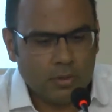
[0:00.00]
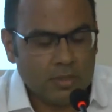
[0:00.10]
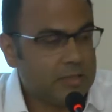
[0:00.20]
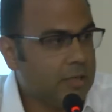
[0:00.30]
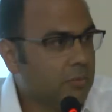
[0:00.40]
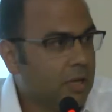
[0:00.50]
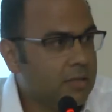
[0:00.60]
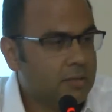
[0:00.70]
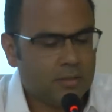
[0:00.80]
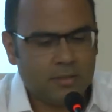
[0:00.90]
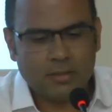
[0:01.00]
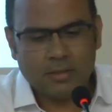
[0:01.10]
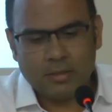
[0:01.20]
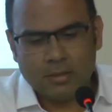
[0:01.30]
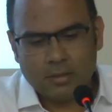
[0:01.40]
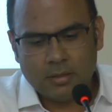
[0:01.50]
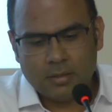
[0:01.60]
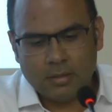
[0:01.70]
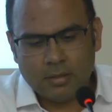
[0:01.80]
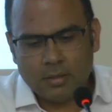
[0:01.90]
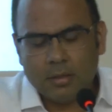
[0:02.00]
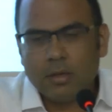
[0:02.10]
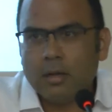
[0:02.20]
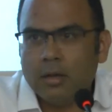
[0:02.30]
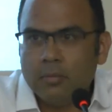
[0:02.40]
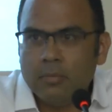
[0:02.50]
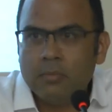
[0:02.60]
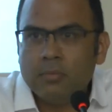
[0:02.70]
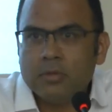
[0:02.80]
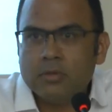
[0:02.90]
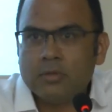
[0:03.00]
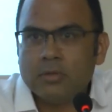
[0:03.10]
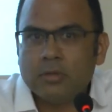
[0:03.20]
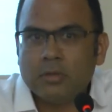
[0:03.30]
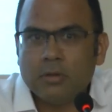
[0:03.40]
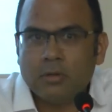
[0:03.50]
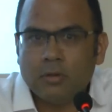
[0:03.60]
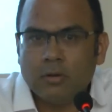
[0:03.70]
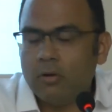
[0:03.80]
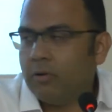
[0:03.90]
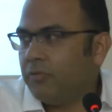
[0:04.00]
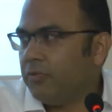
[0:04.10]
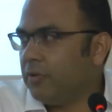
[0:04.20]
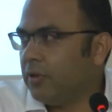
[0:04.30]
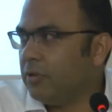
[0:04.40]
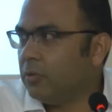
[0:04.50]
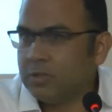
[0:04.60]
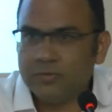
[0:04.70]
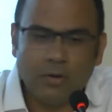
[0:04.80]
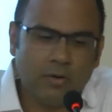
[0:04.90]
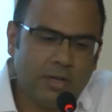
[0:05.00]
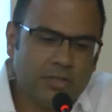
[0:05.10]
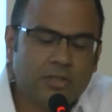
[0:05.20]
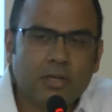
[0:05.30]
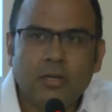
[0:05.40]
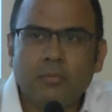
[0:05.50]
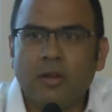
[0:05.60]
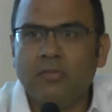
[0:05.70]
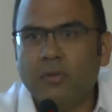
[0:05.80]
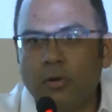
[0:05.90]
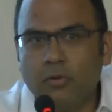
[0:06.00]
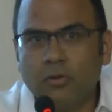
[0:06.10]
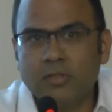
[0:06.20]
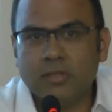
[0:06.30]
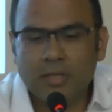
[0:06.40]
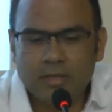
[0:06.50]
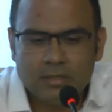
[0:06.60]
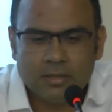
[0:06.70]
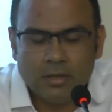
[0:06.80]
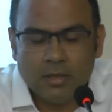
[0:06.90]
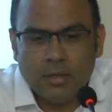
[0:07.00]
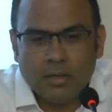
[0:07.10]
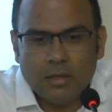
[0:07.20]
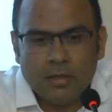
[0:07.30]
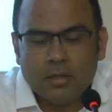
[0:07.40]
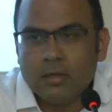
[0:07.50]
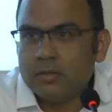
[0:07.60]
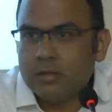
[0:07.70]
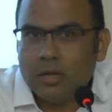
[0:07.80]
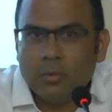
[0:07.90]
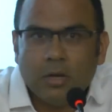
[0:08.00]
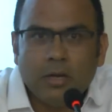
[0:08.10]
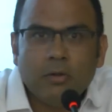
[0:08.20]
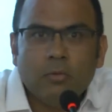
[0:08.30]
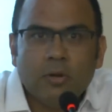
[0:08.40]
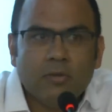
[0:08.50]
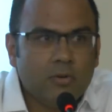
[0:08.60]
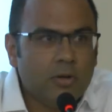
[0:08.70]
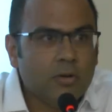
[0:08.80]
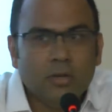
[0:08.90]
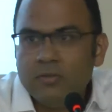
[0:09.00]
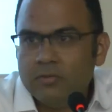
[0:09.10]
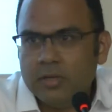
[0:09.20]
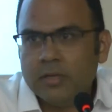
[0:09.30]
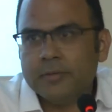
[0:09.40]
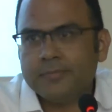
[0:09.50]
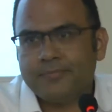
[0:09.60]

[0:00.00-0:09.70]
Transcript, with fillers: Esteemed guests, uh, members of uh, the Wish Foundation, my fellow trustees, Assalamu alaikum and a very good evening.